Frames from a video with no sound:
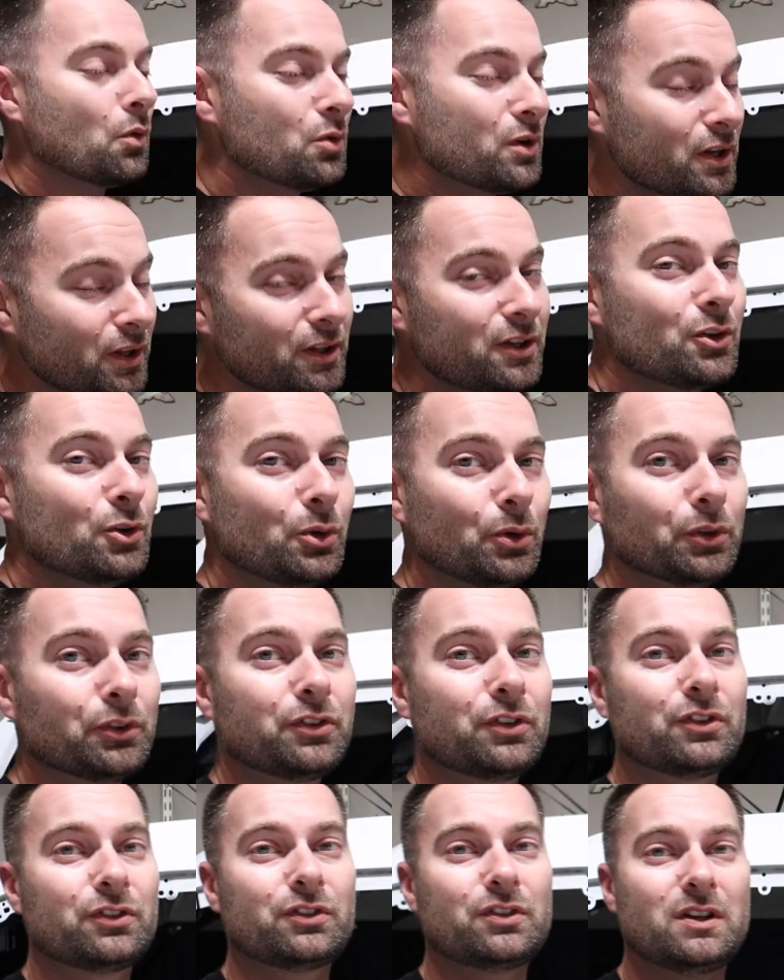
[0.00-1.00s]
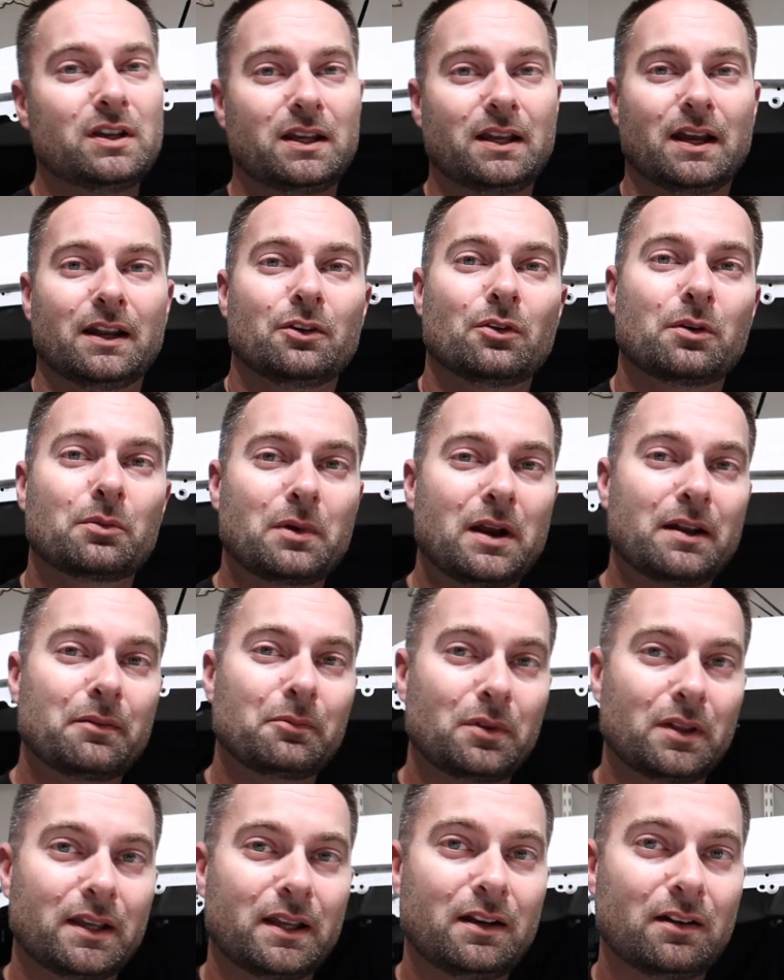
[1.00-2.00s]
Really cool to see. I know I'm
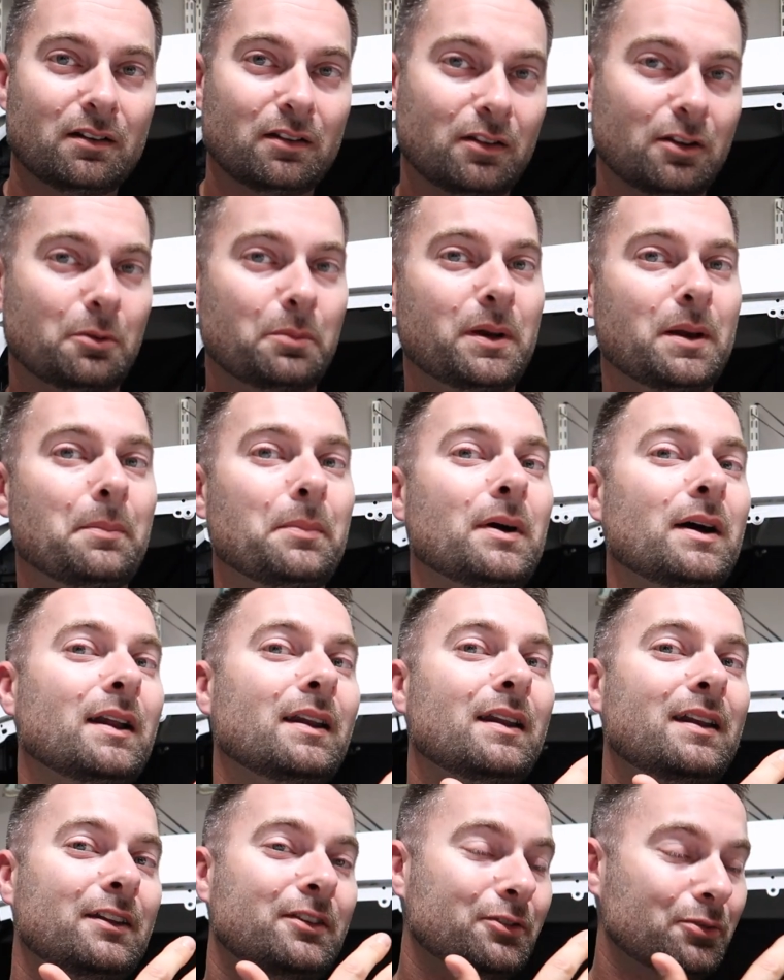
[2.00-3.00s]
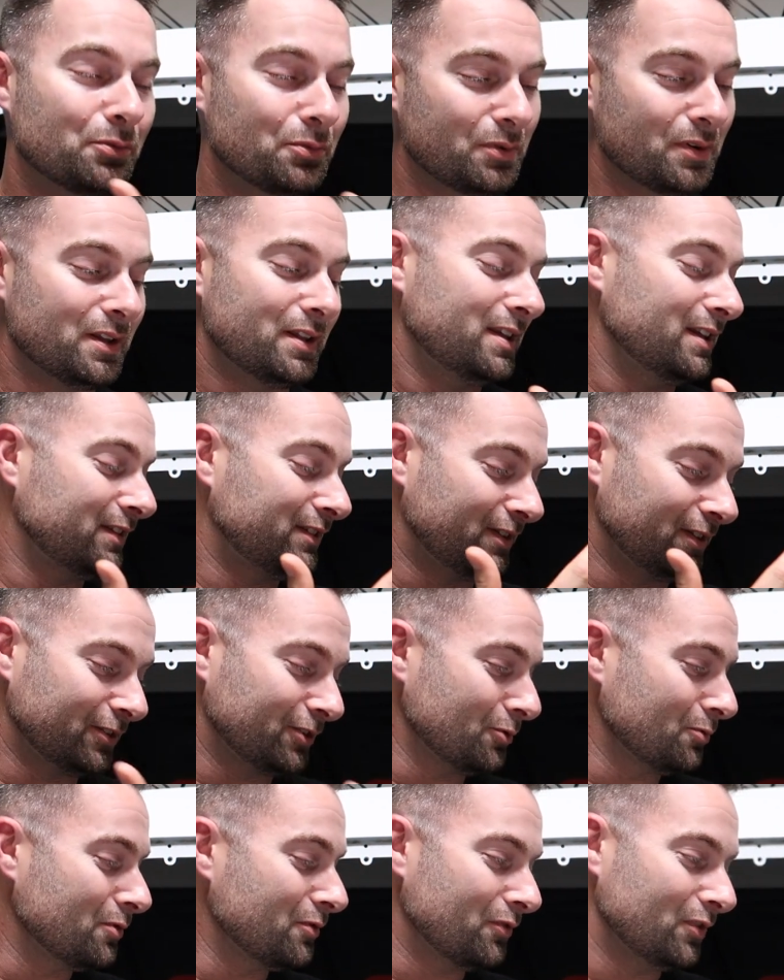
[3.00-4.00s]
rambling here a little bit, but this is
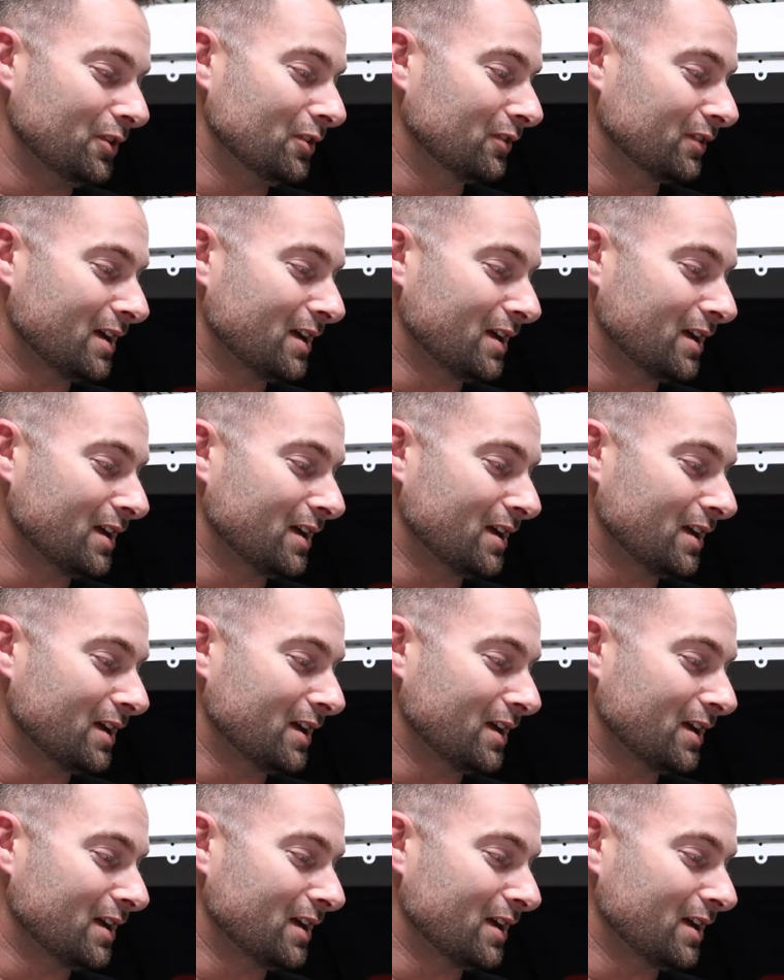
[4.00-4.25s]
the reveal,